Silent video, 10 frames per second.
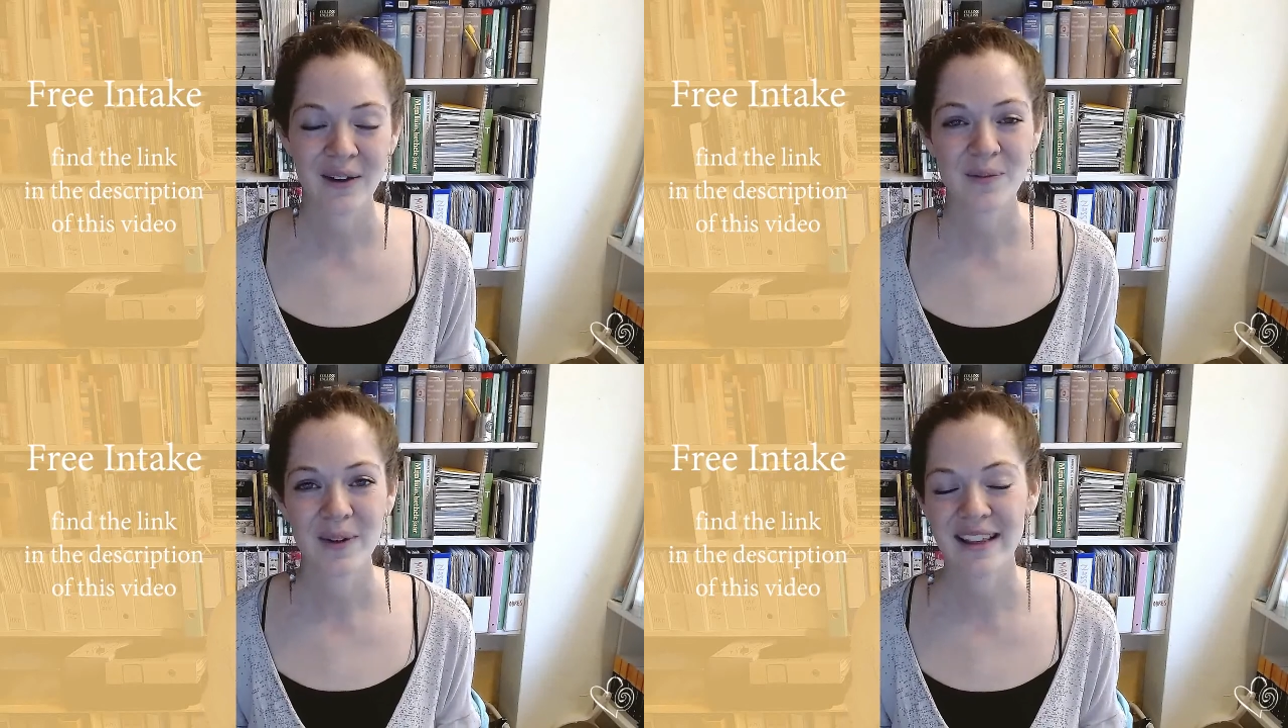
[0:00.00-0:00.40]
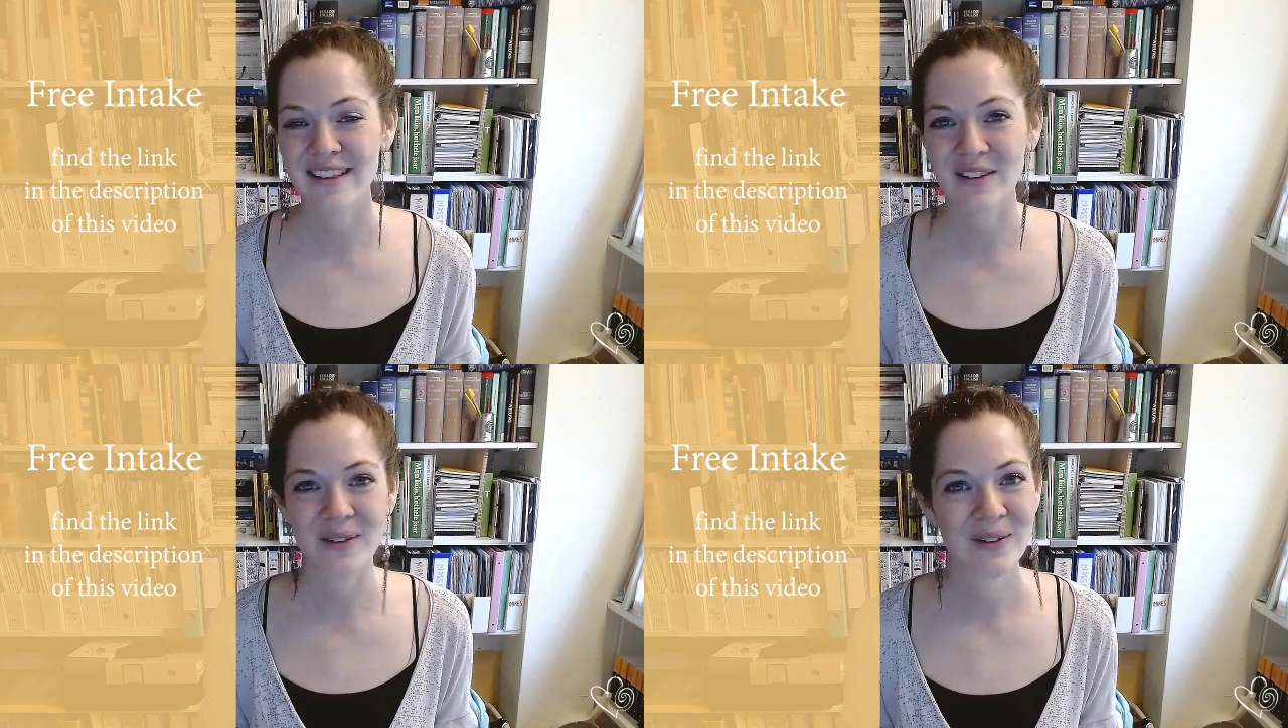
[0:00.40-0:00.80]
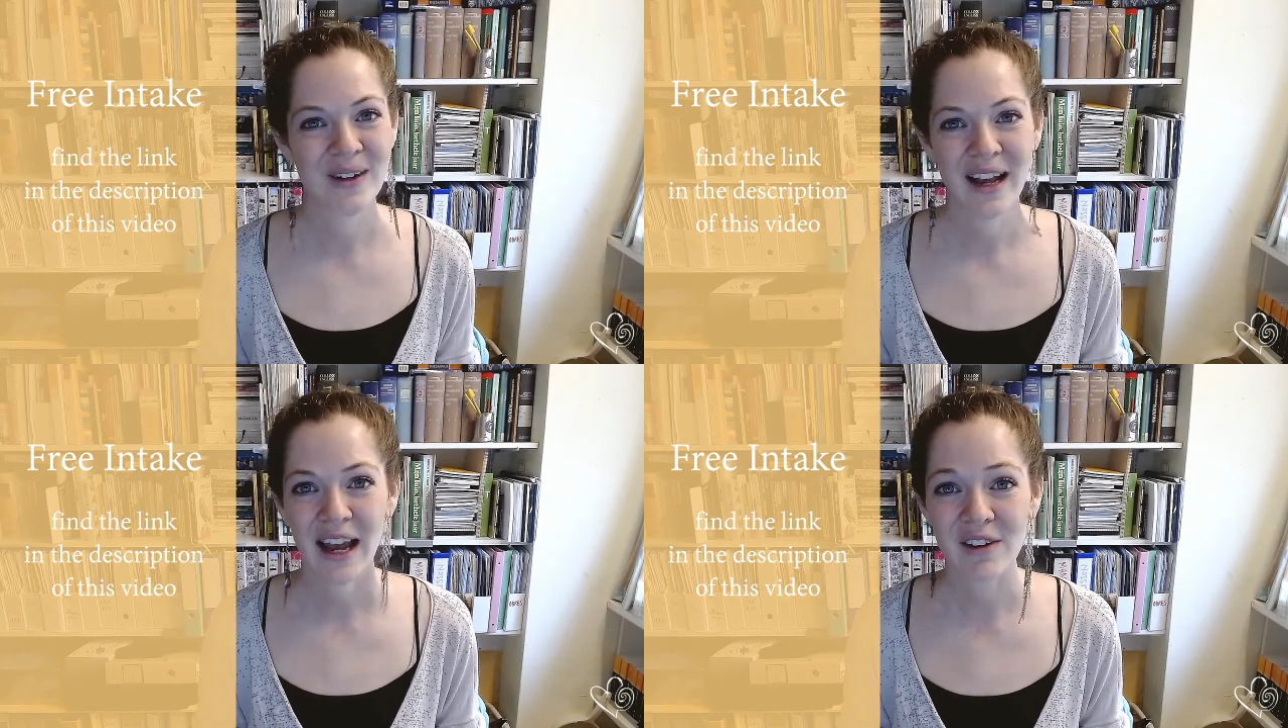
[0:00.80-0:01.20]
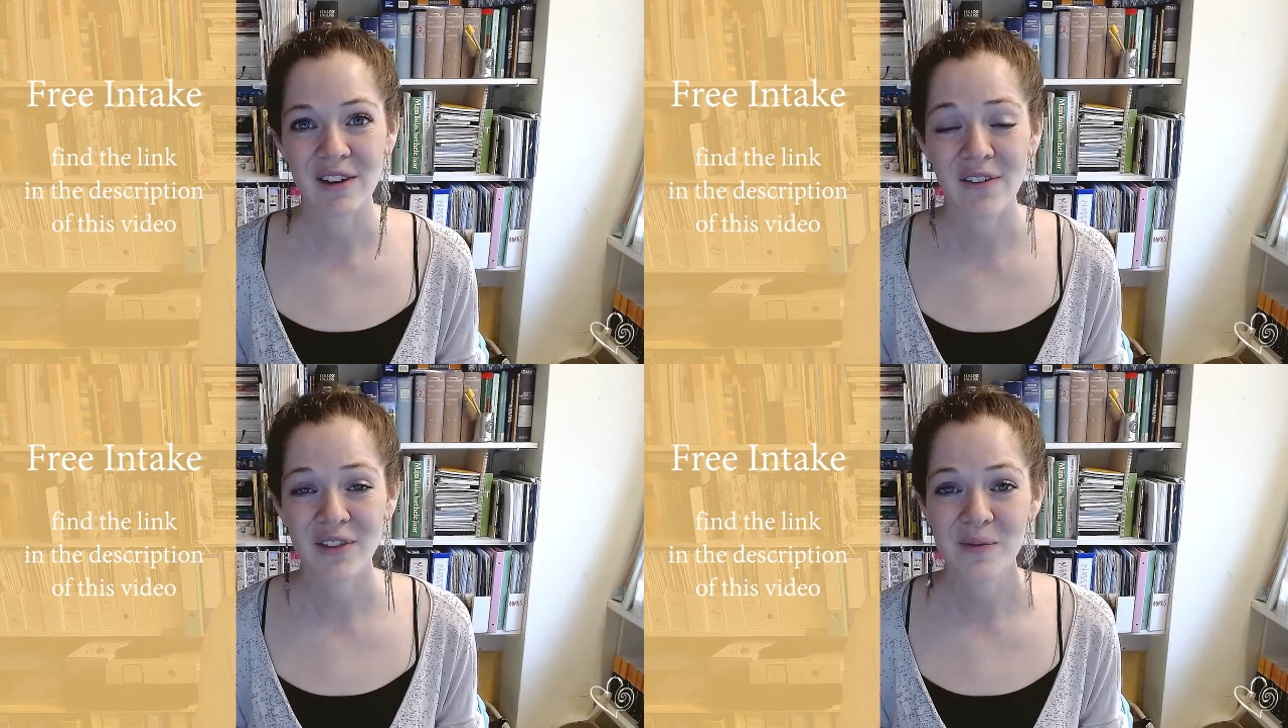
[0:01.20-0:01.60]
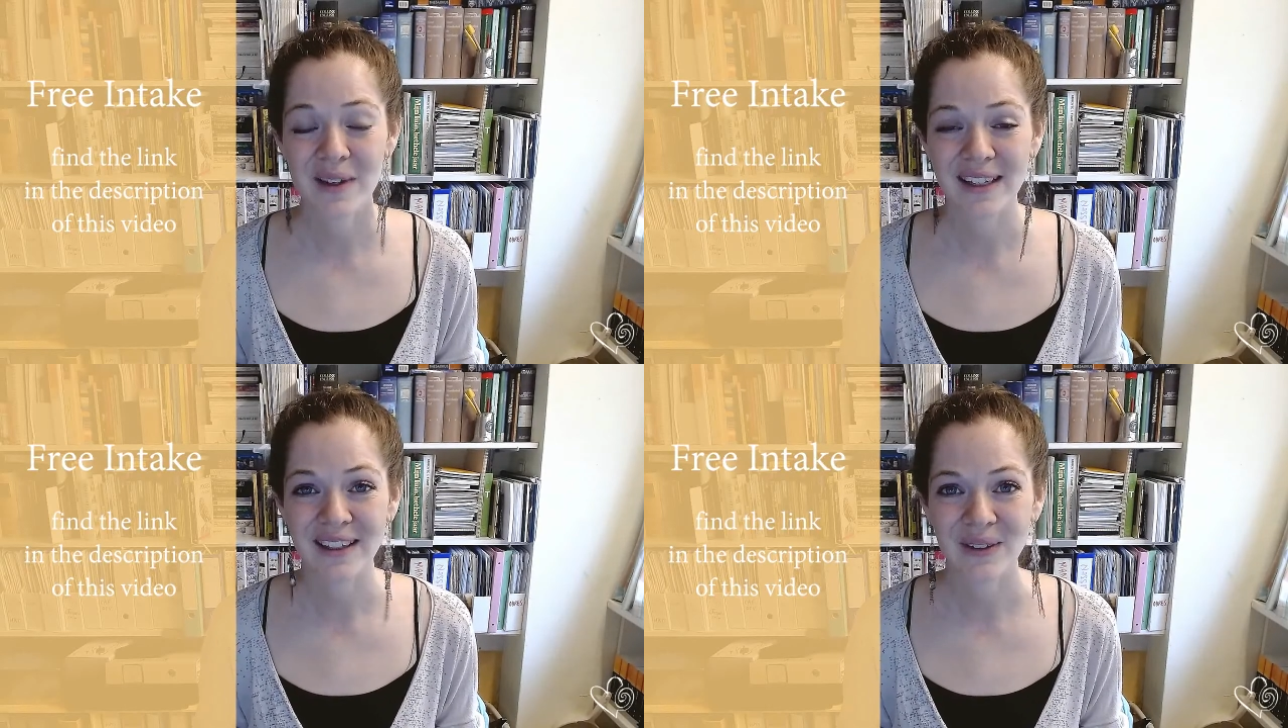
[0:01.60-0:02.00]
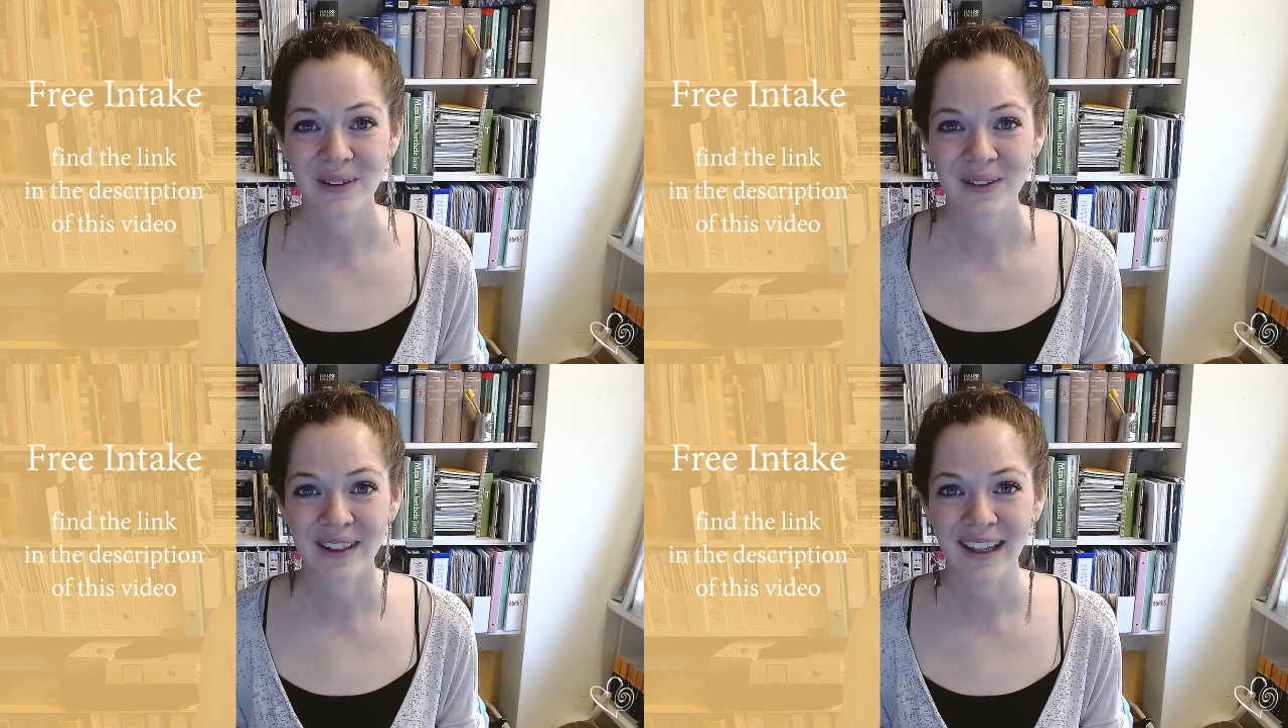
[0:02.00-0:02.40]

please do. I would love to meet you.